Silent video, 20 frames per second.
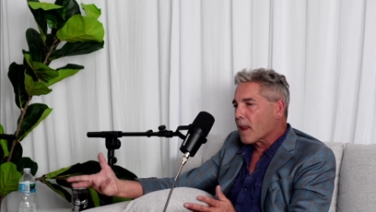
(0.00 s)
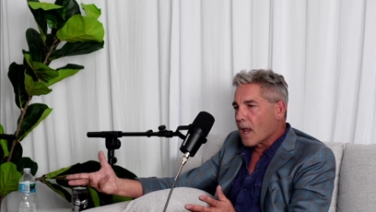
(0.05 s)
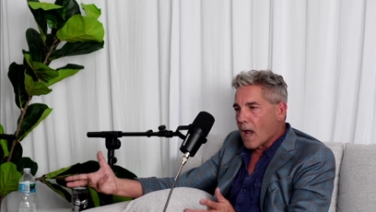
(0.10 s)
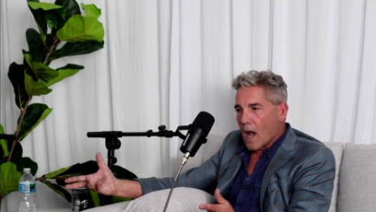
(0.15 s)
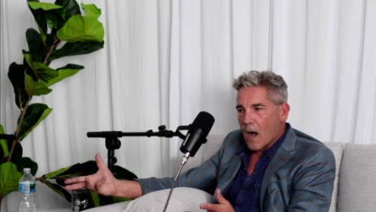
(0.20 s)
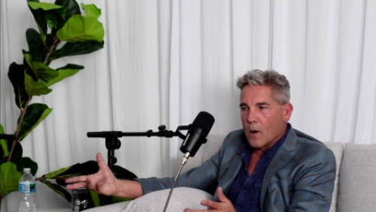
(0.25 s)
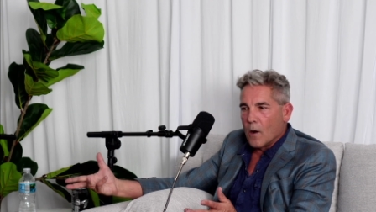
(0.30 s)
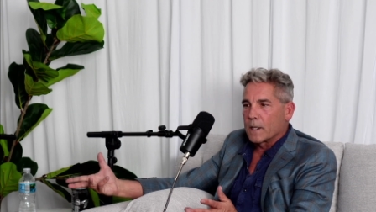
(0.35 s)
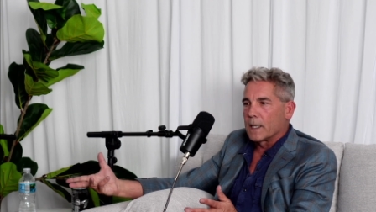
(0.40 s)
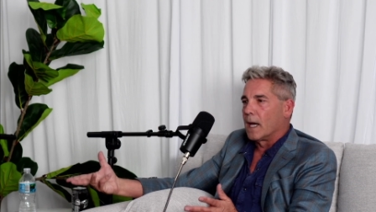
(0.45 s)

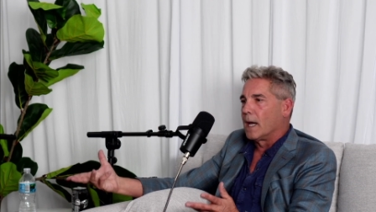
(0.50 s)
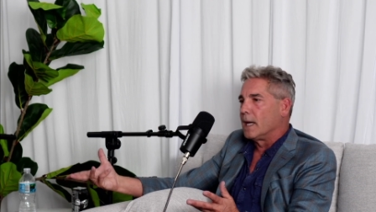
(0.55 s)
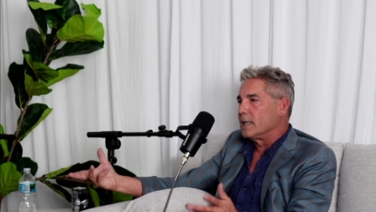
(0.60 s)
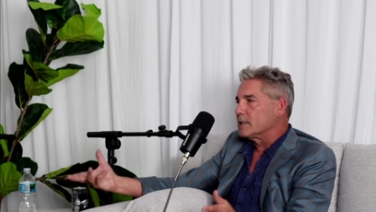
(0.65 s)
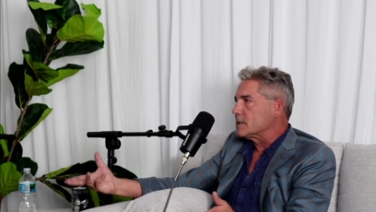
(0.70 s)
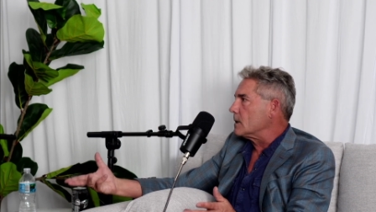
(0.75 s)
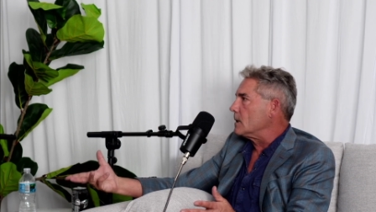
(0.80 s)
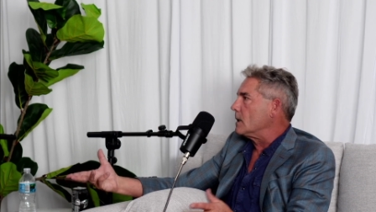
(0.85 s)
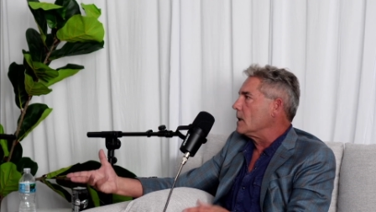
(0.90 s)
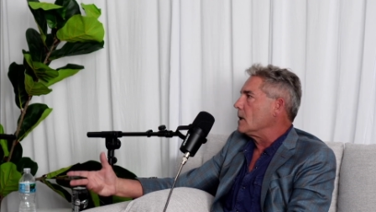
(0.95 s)
Okay, it's
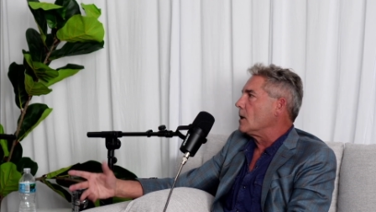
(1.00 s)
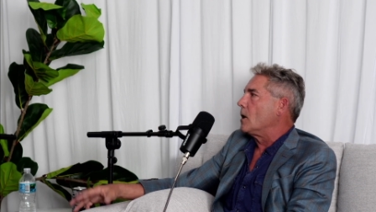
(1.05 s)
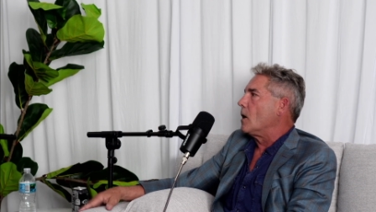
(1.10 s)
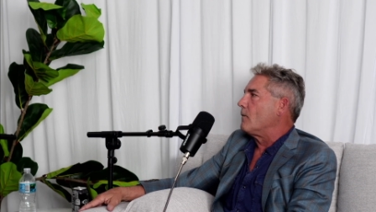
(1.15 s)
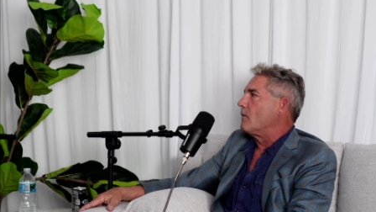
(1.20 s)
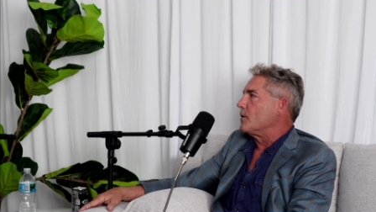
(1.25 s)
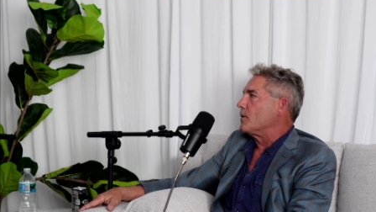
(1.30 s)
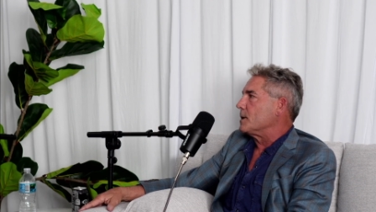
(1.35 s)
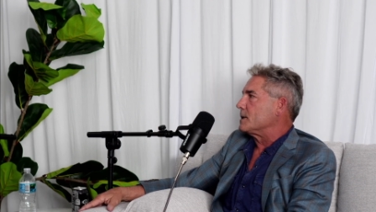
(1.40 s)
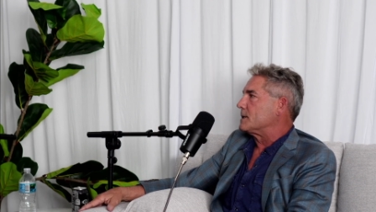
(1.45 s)
a little
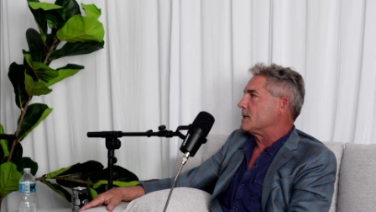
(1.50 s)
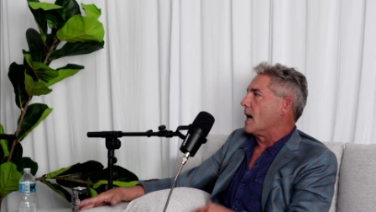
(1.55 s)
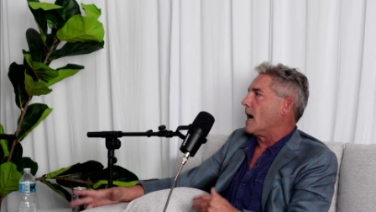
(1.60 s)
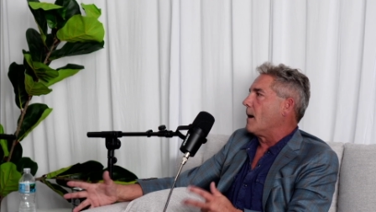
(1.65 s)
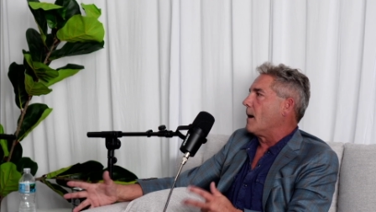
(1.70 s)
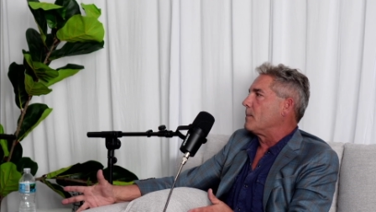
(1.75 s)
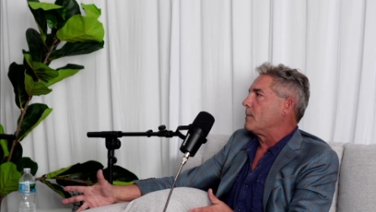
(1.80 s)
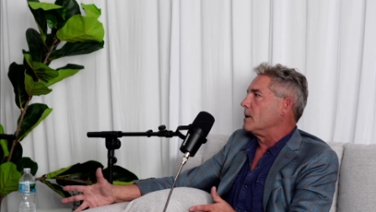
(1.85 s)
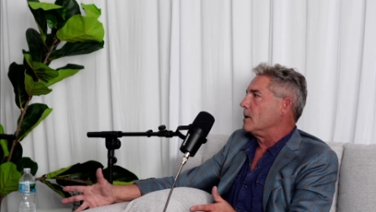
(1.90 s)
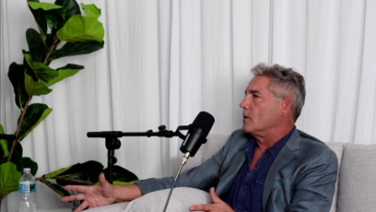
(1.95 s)
over the
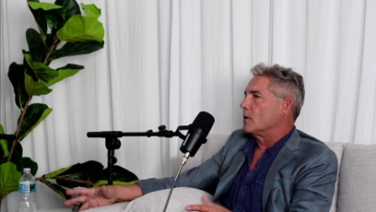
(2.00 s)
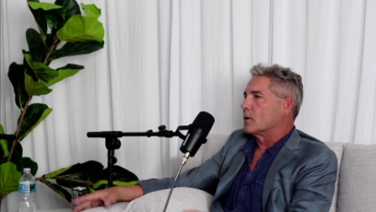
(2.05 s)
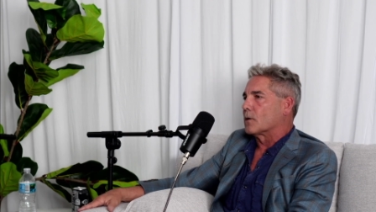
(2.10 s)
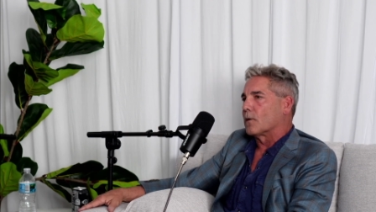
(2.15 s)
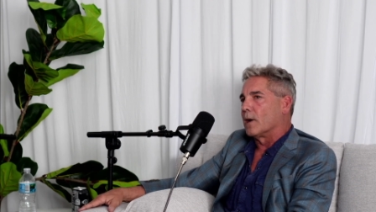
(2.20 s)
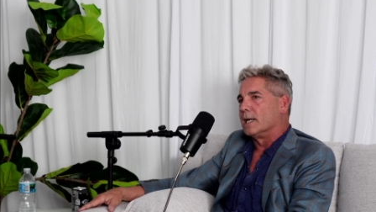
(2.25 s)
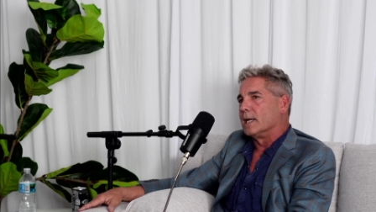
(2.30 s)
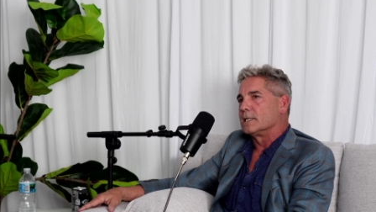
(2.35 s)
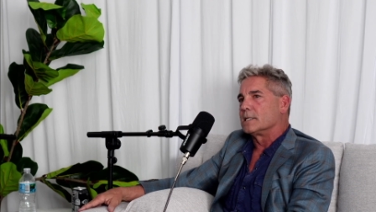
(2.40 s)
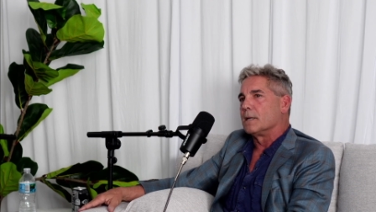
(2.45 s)
top, a little
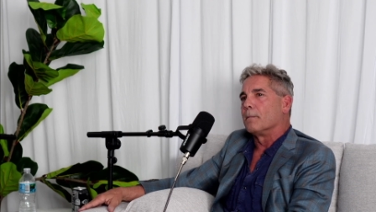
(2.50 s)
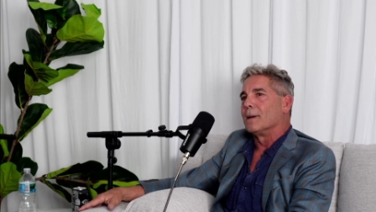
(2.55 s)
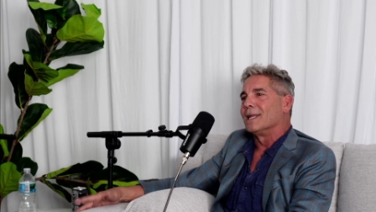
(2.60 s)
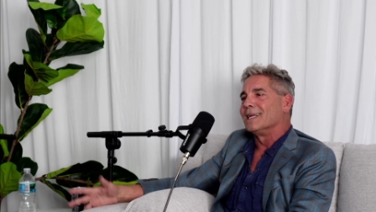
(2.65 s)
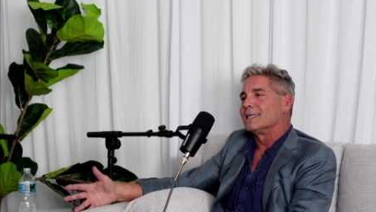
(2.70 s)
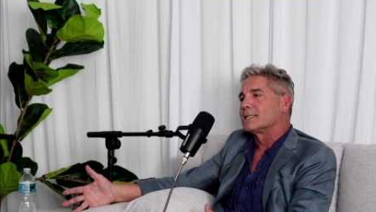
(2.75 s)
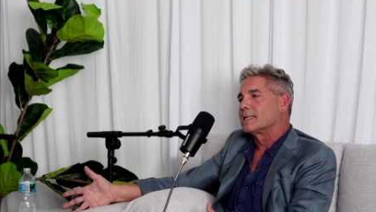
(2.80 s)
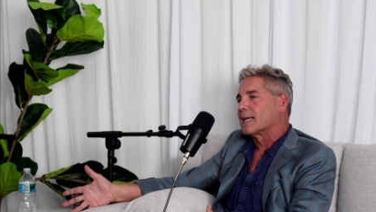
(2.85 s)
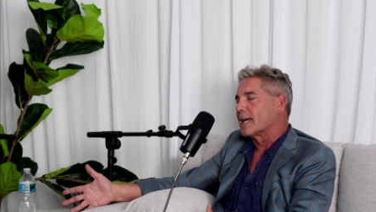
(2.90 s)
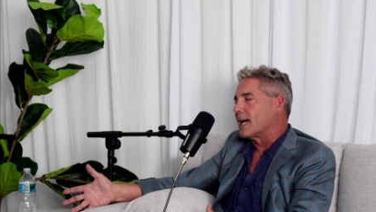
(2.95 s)
crazy, but
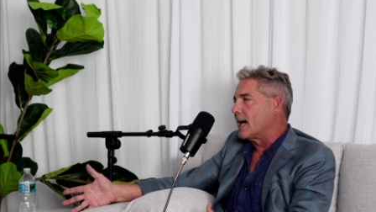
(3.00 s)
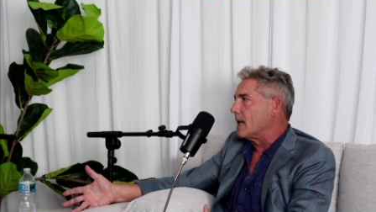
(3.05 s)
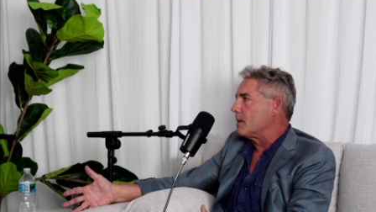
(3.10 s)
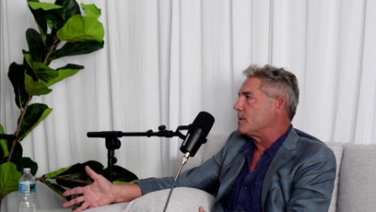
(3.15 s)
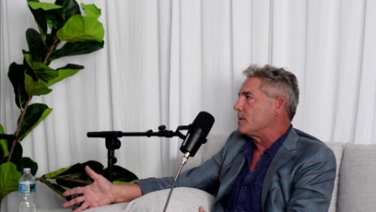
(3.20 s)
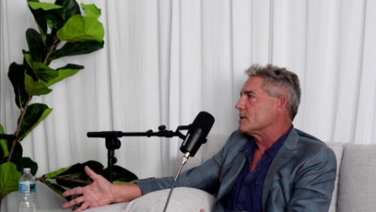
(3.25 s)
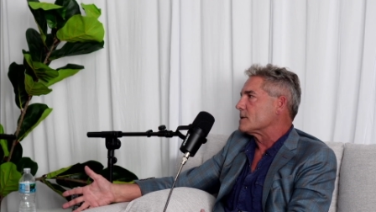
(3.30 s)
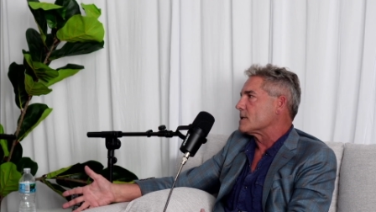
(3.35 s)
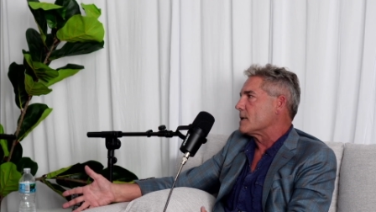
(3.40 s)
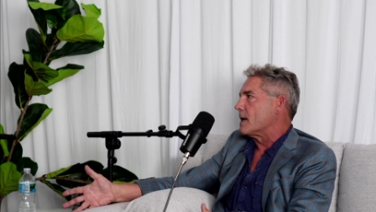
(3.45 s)
it's the kind of
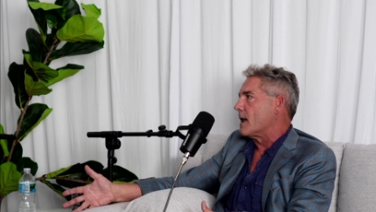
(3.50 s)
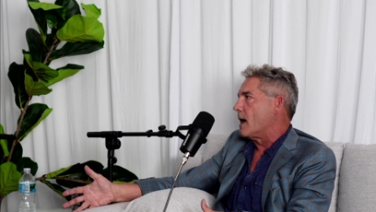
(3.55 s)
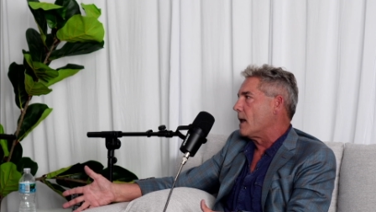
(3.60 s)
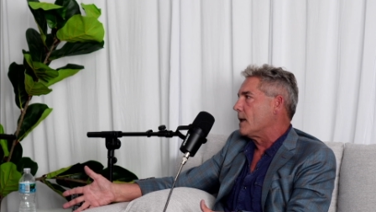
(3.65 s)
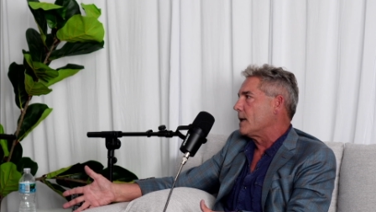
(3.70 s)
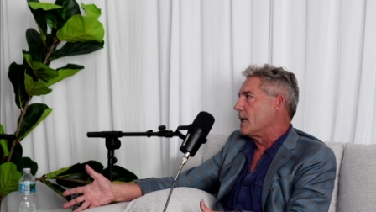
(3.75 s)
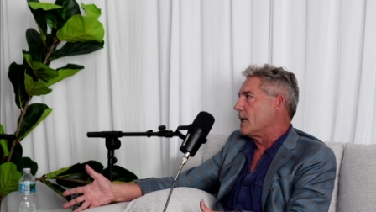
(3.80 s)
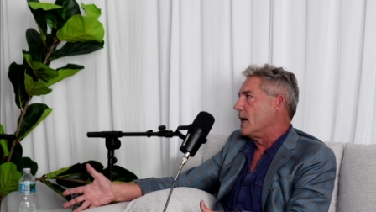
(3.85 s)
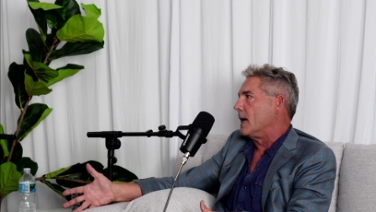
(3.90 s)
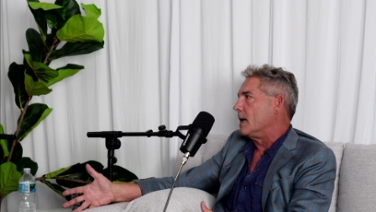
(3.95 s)

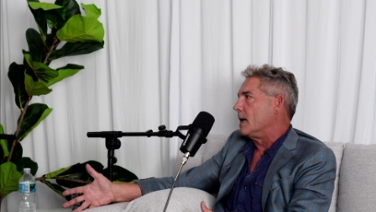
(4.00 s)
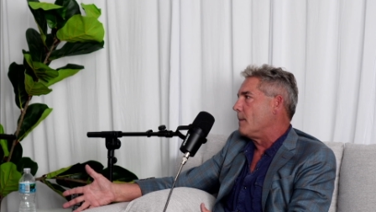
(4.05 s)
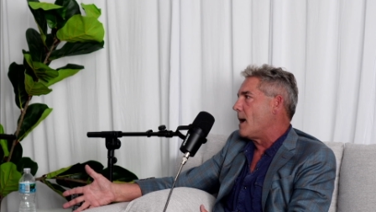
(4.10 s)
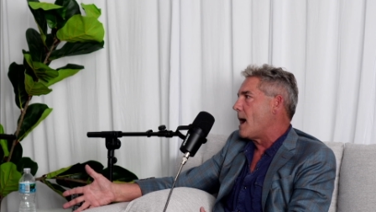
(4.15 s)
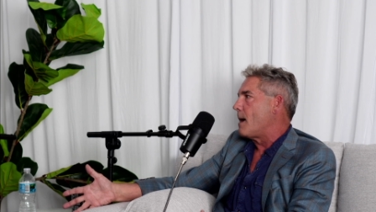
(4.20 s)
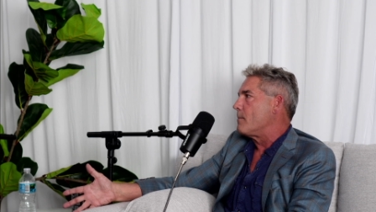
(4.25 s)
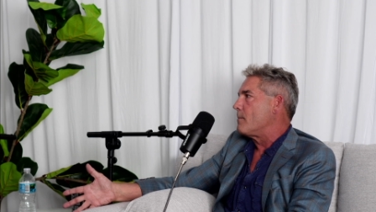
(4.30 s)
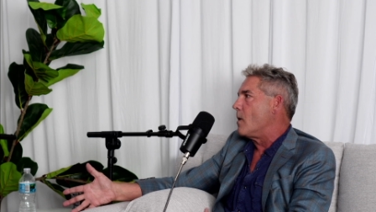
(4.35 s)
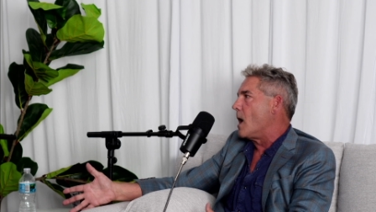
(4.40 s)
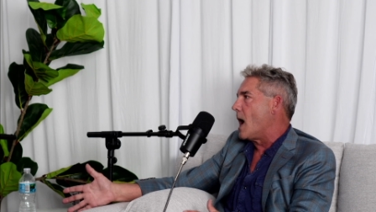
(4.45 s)
personality I
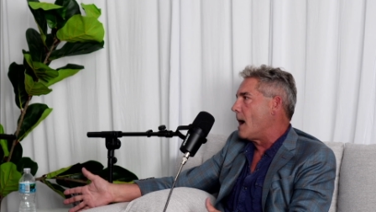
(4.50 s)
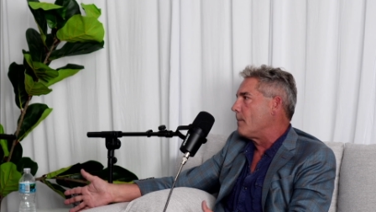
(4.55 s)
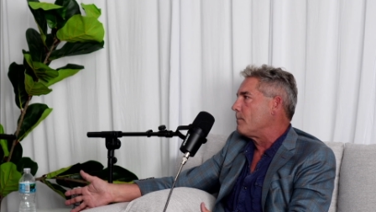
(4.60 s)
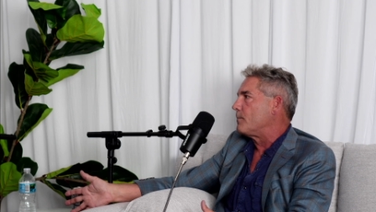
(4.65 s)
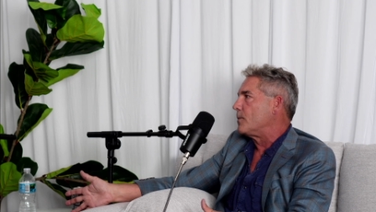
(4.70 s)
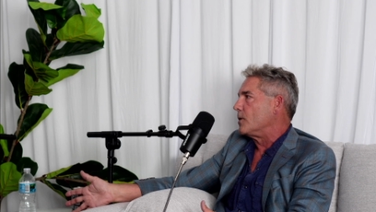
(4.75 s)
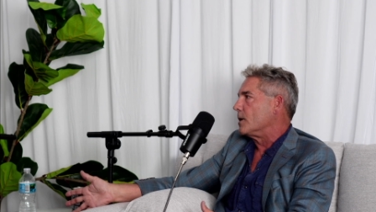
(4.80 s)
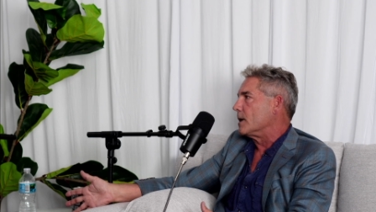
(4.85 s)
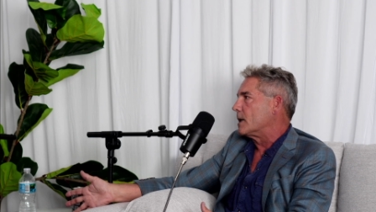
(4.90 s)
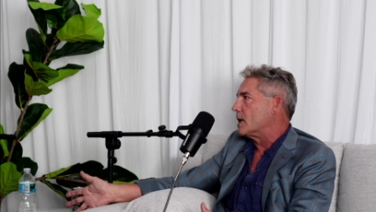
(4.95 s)
am. I'm
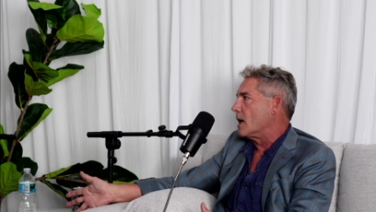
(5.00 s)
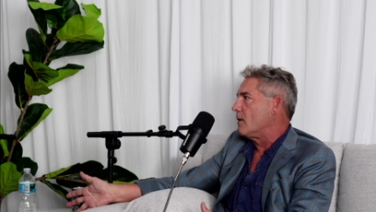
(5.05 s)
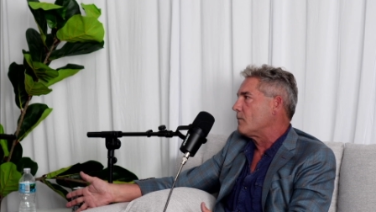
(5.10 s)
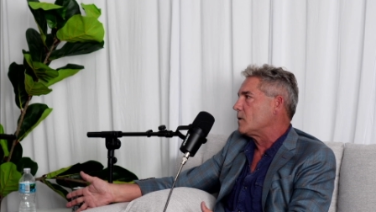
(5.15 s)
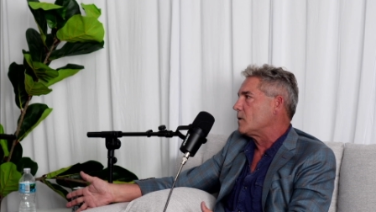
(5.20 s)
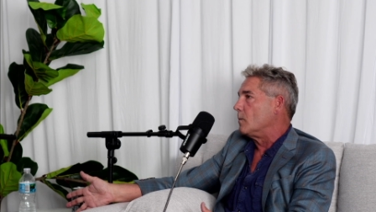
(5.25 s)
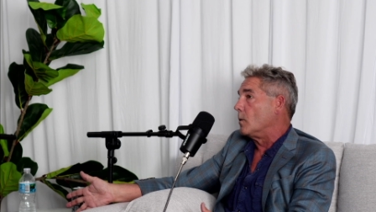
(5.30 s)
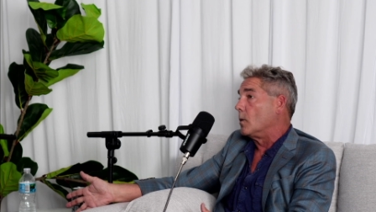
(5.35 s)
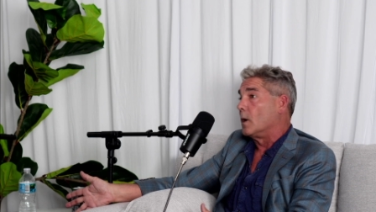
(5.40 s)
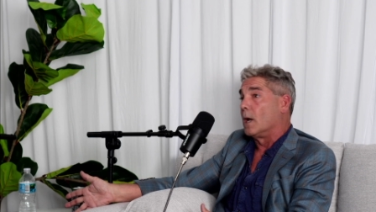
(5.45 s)
pretty
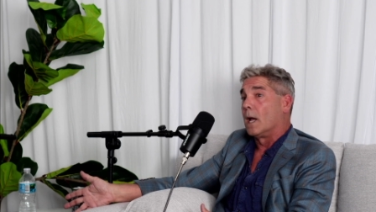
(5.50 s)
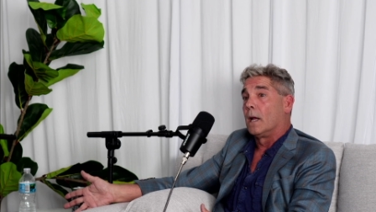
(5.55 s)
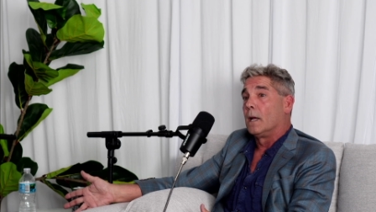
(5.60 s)
comfortable.